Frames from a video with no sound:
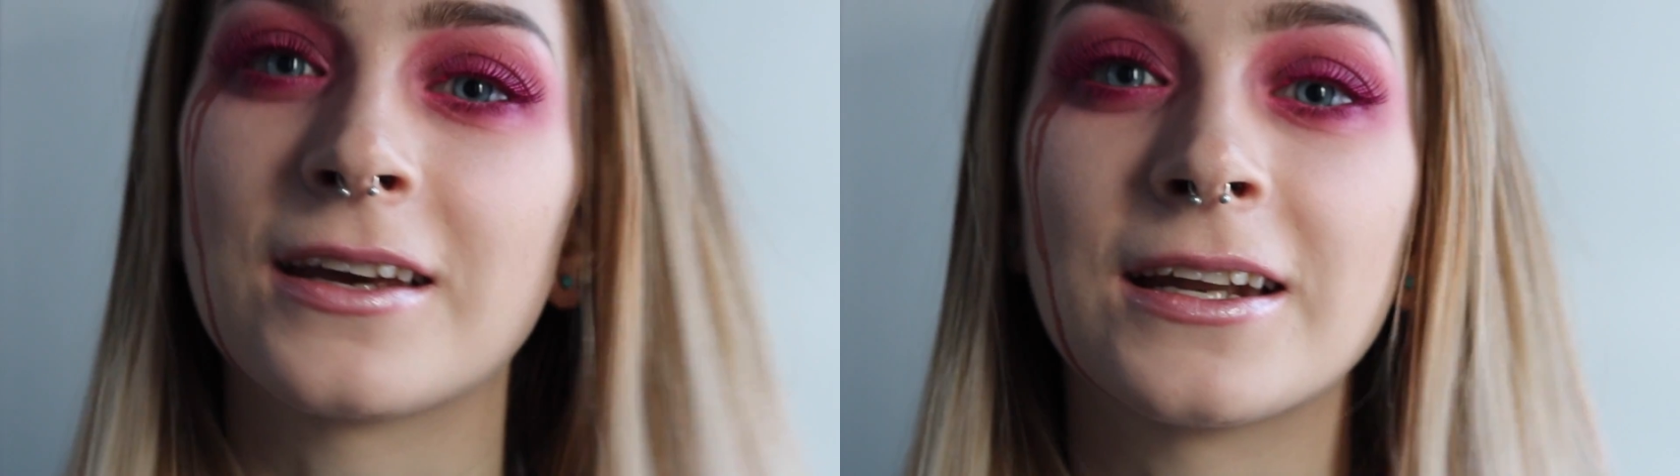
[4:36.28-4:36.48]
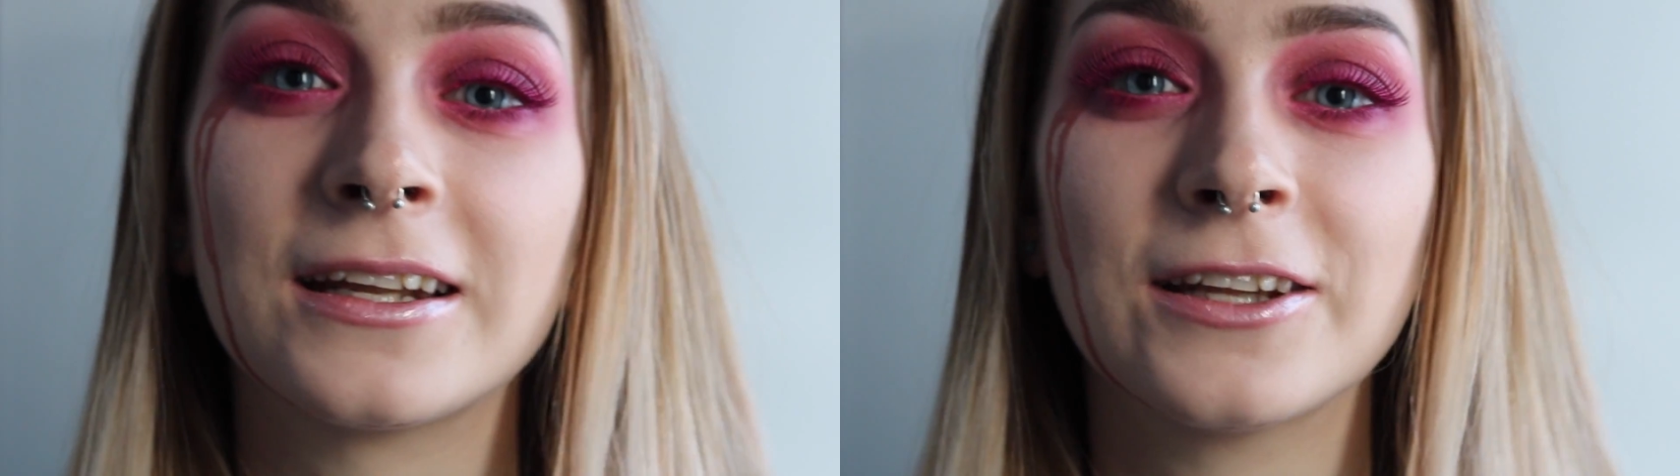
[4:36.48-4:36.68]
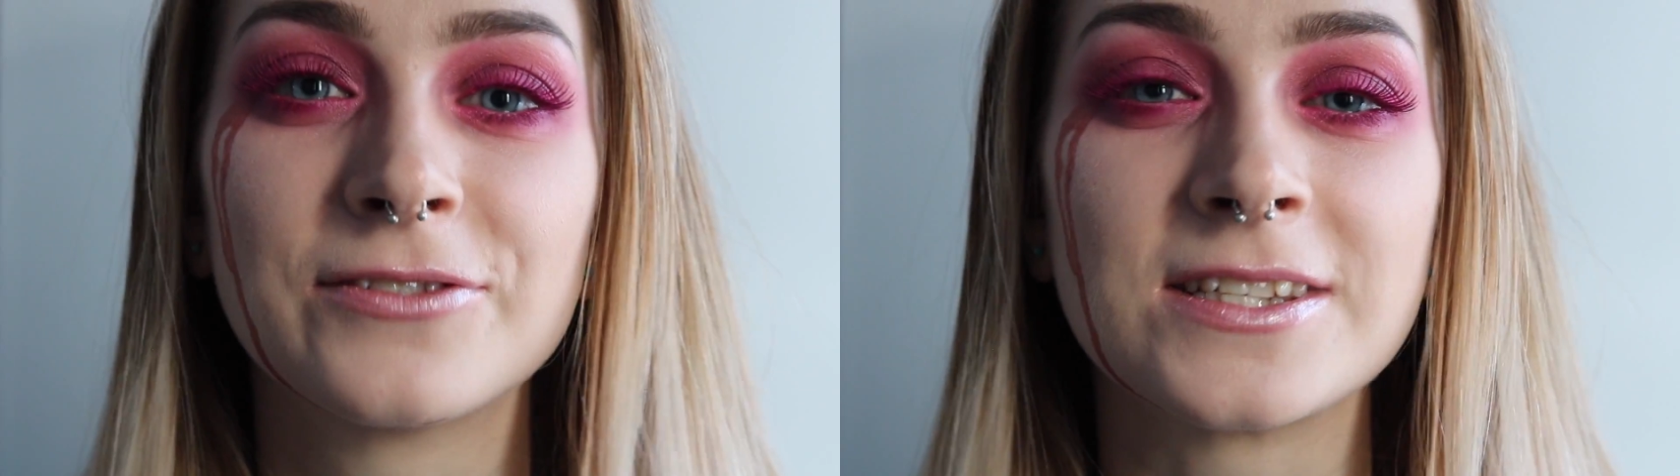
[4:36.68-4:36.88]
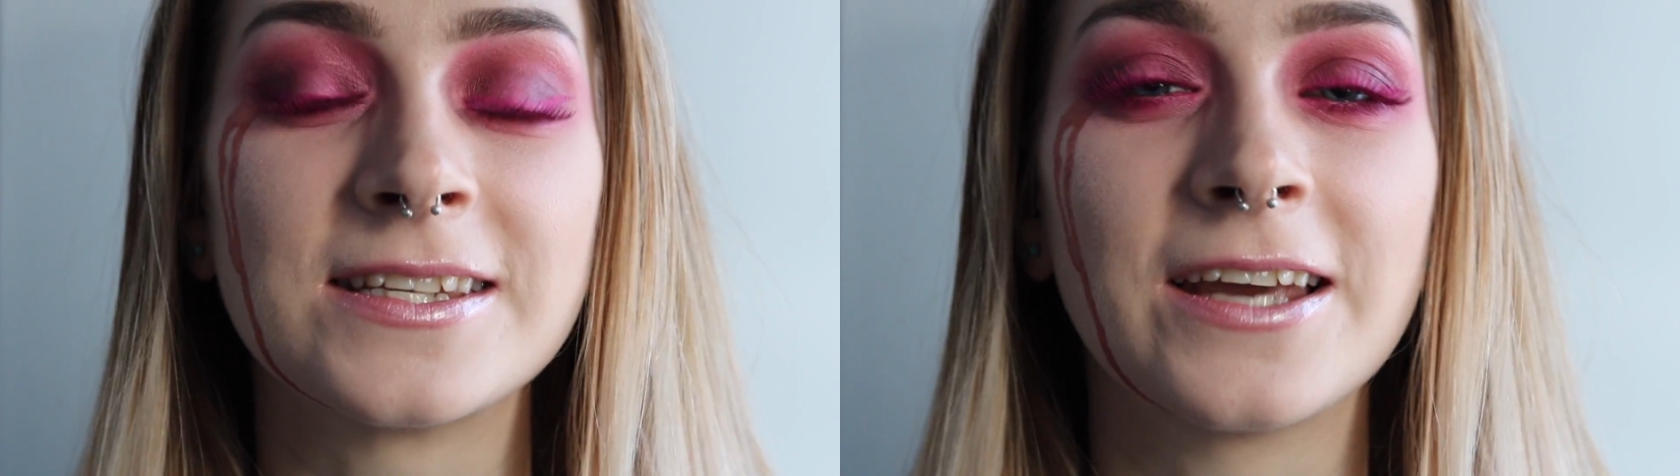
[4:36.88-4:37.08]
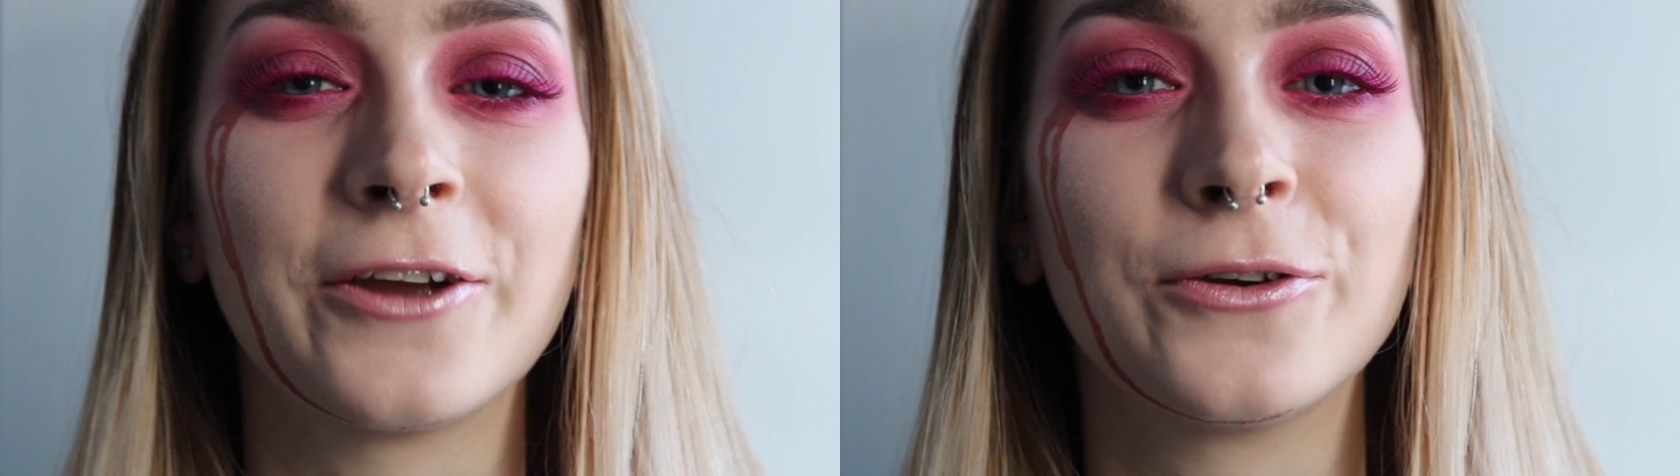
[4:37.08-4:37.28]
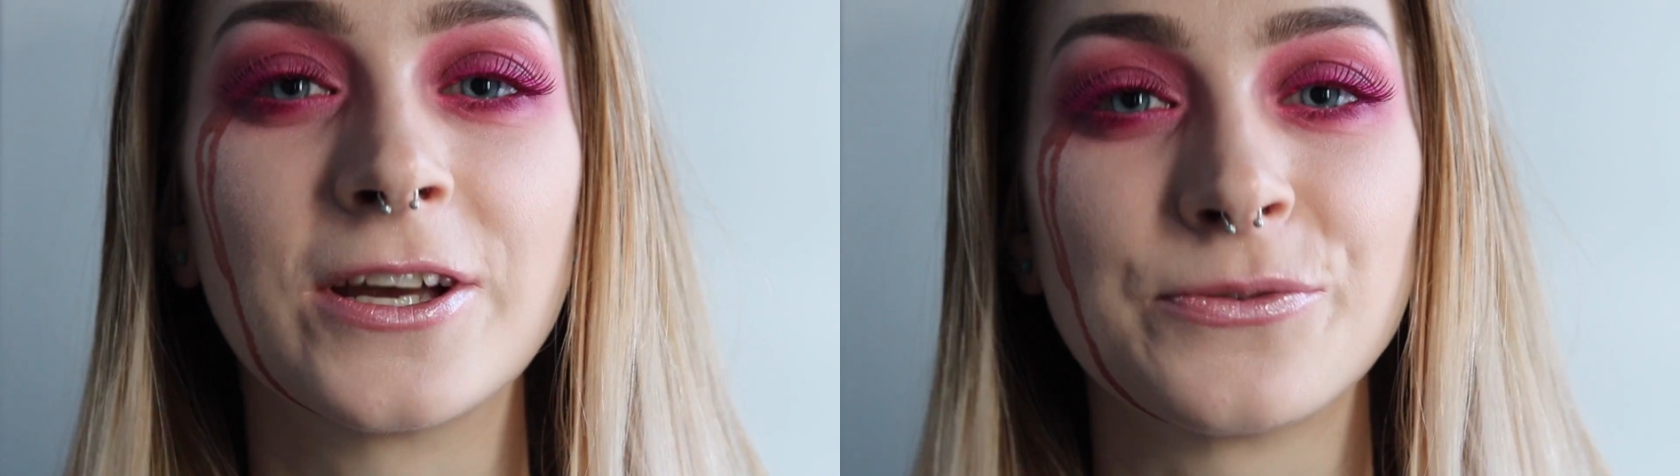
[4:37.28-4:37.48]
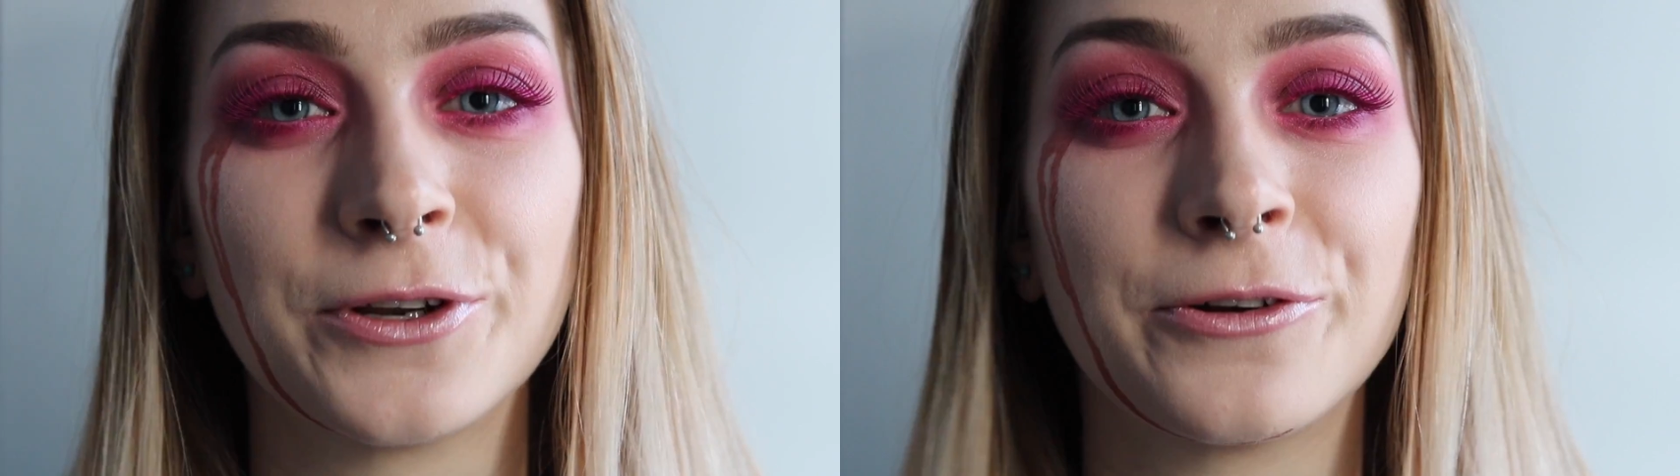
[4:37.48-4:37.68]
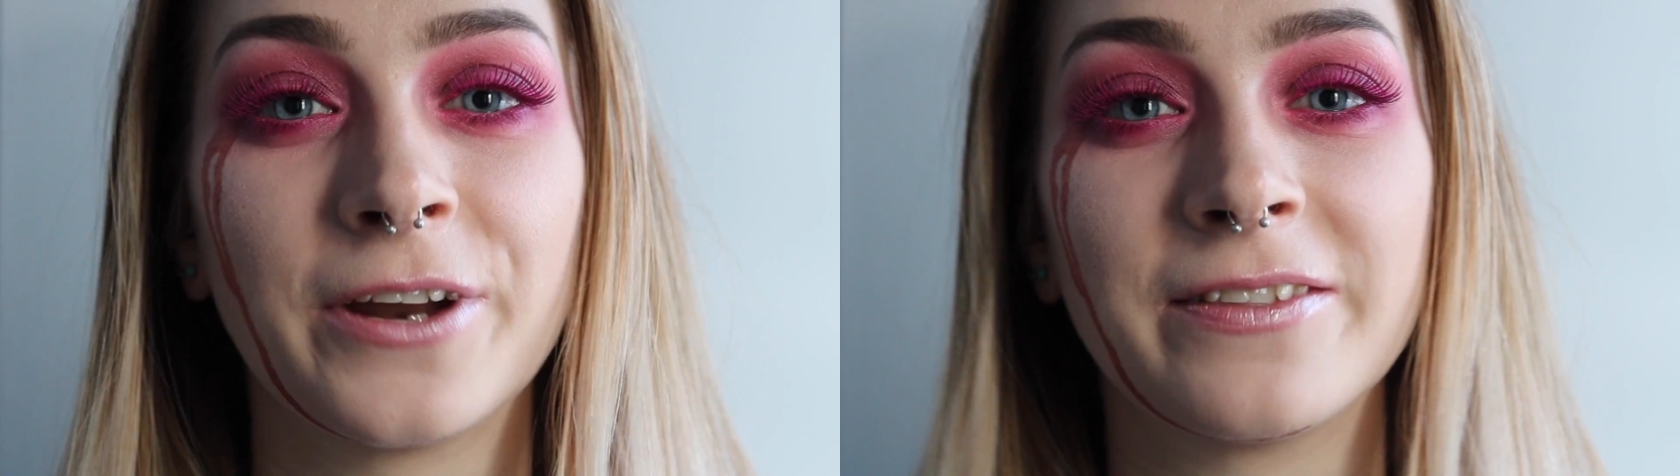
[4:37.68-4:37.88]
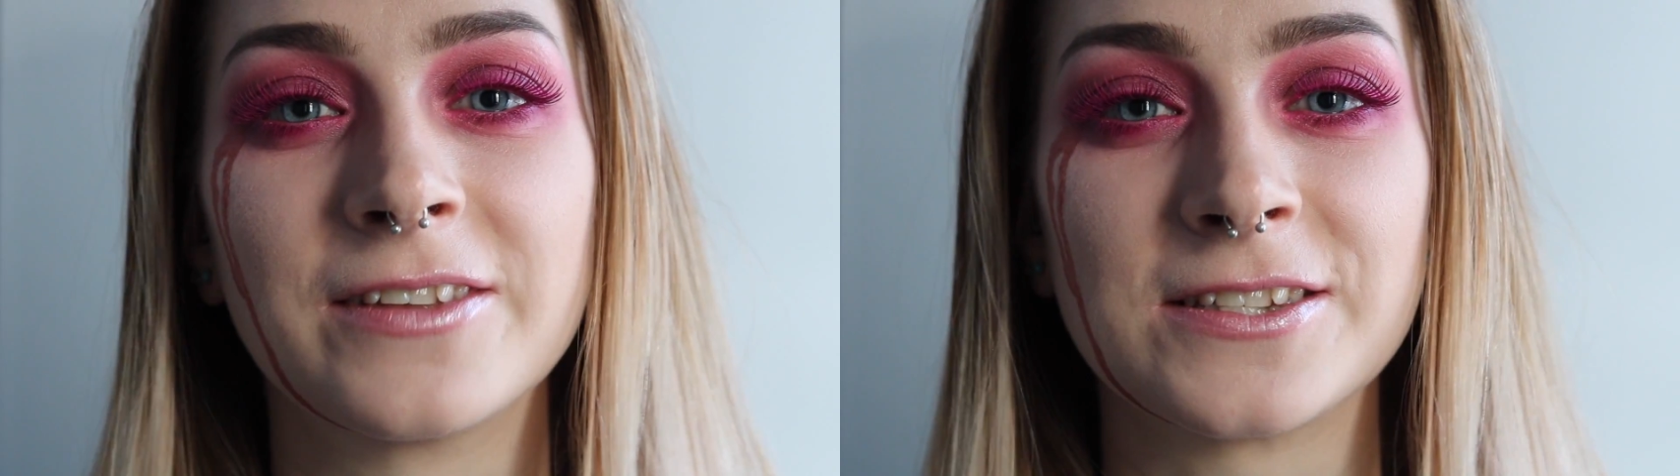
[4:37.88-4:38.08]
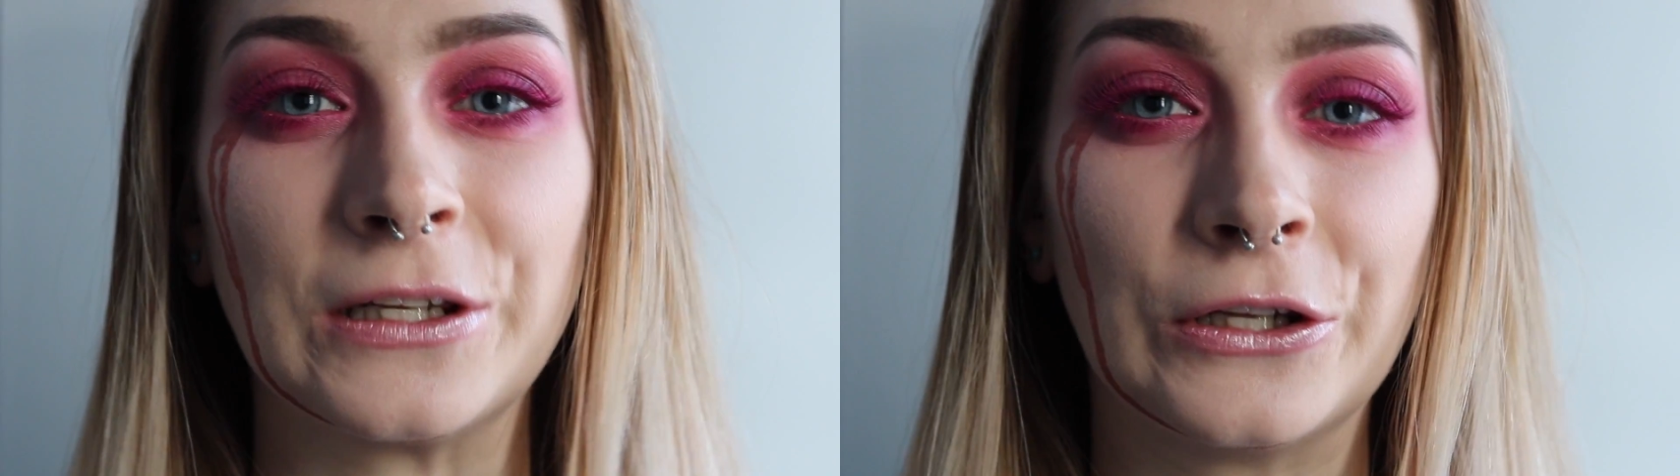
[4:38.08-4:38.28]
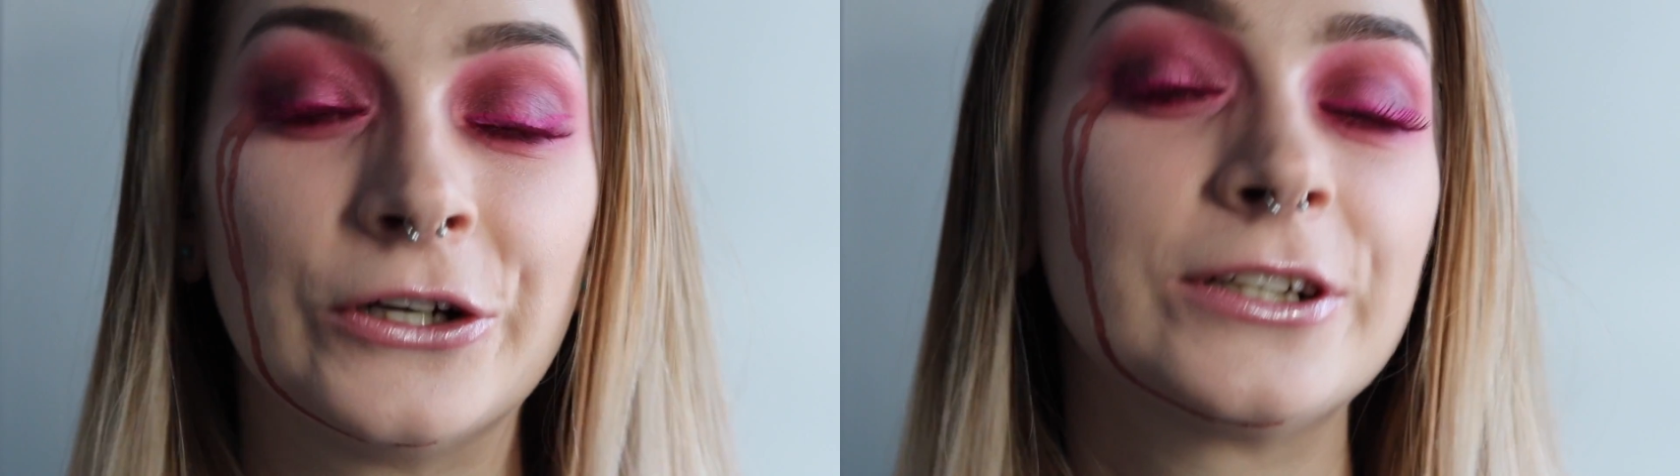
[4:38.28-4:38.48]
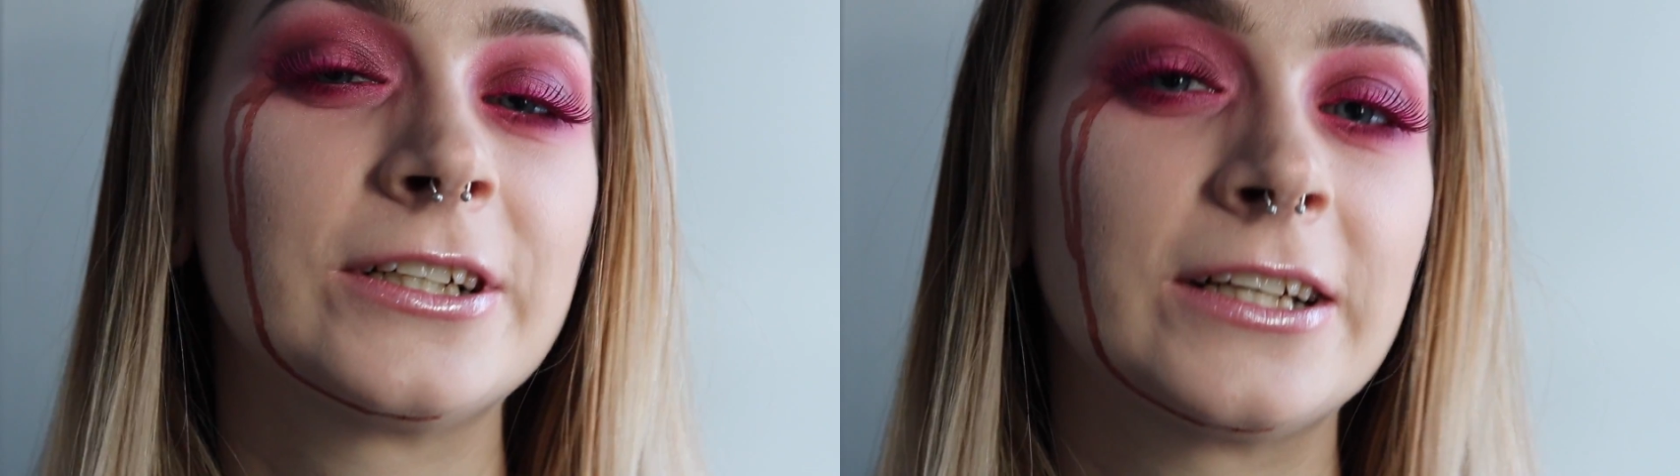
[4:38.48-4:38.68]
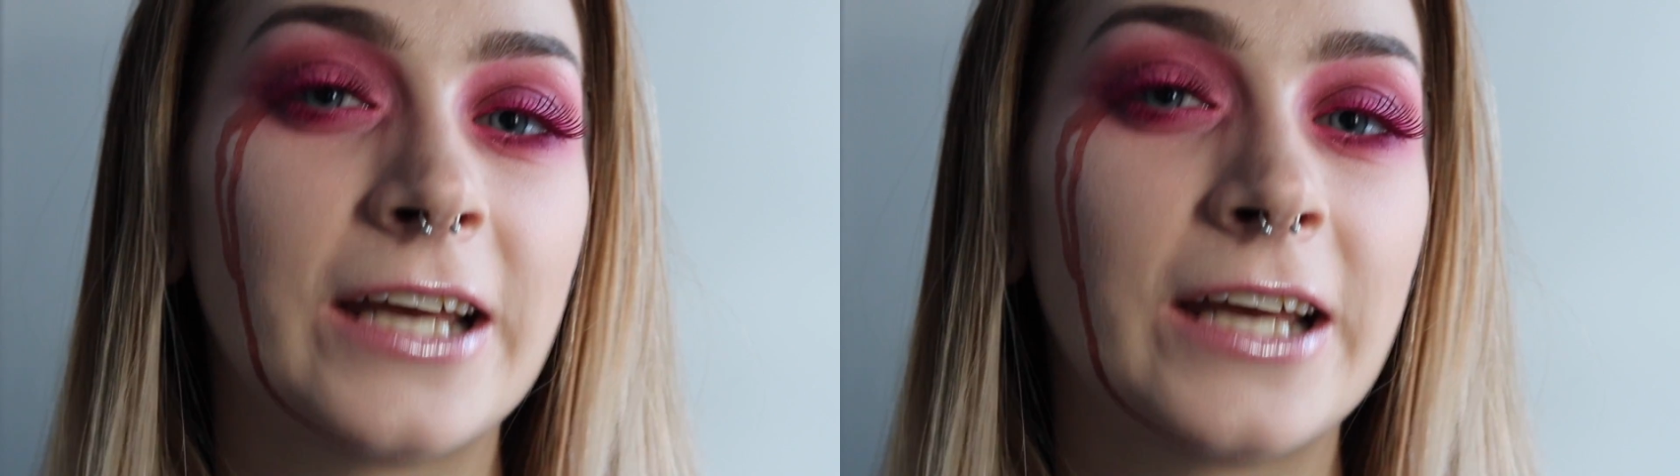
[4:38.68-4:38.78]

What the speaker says: And I'd love to see how you guys recreate this look,